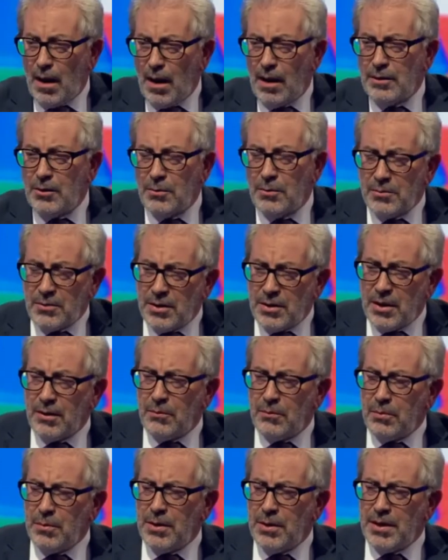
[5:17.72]
I don't think
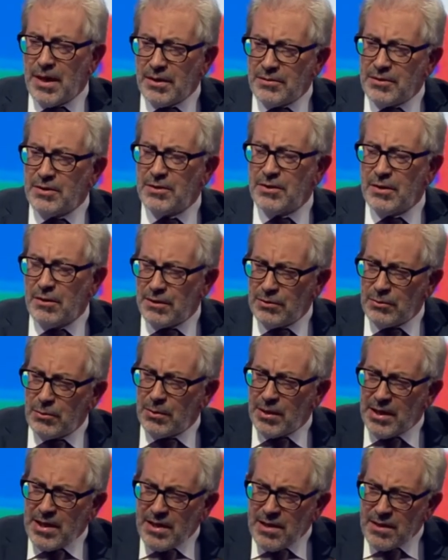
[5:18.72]
we necessarily
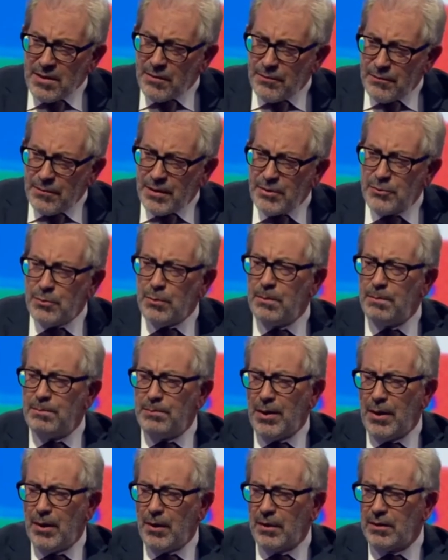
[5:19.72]
saw individual
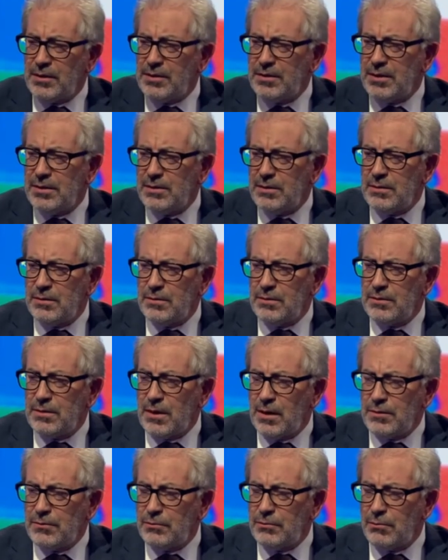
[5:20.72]
policies
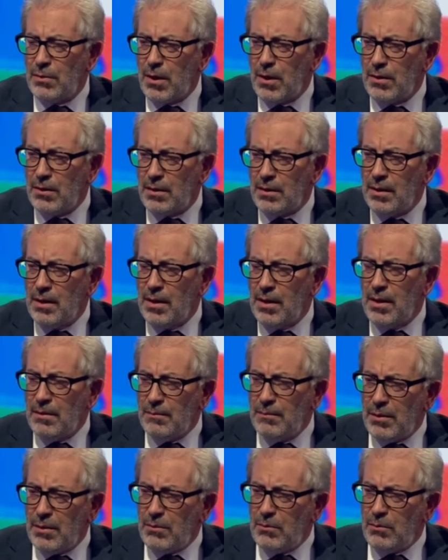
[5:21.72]
as wrong,
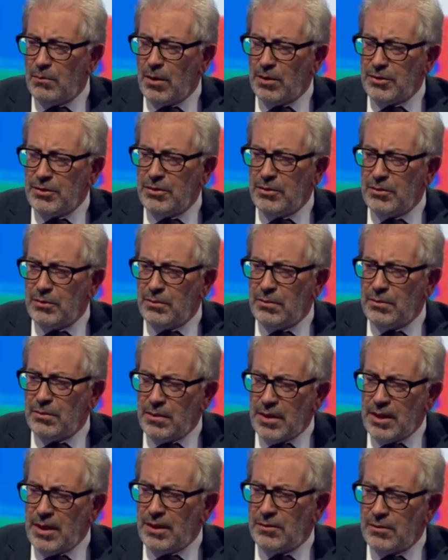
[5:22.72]
but what you
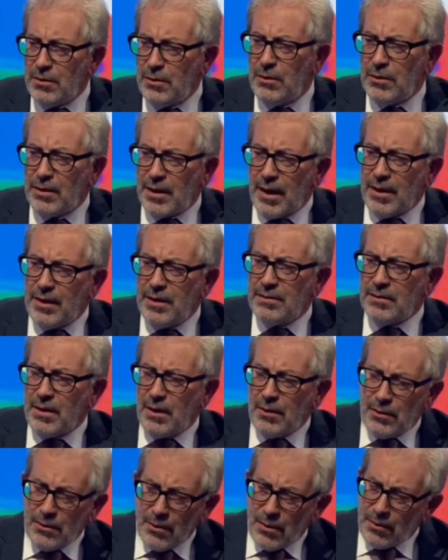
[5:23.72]
need to look at is
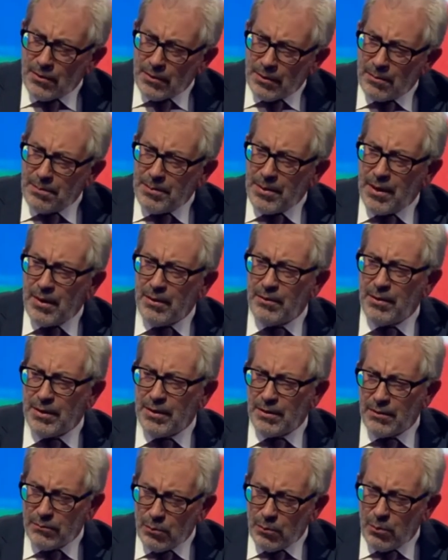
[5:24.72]
a longer
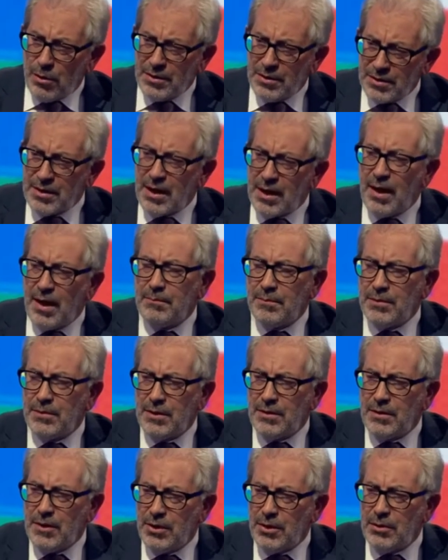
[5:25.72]
period of what has happened
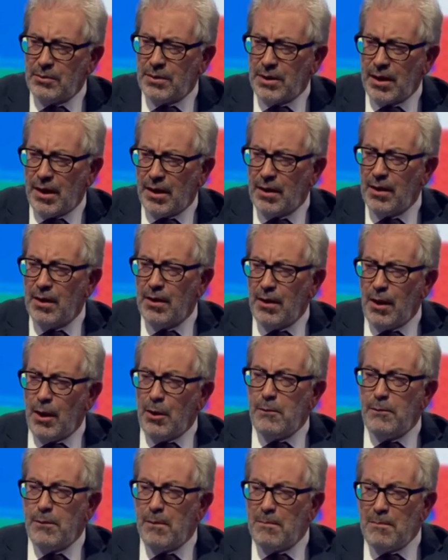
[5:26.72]
in the UK
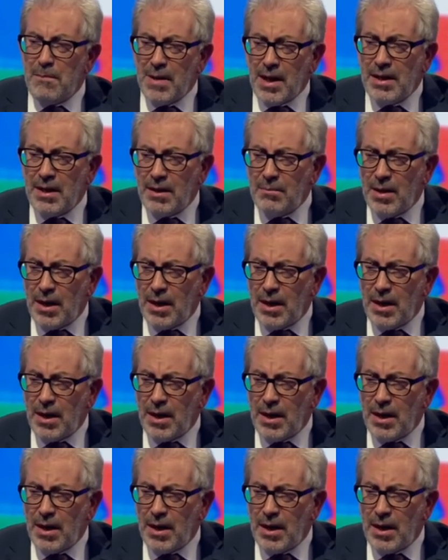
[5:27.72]
over many, many years.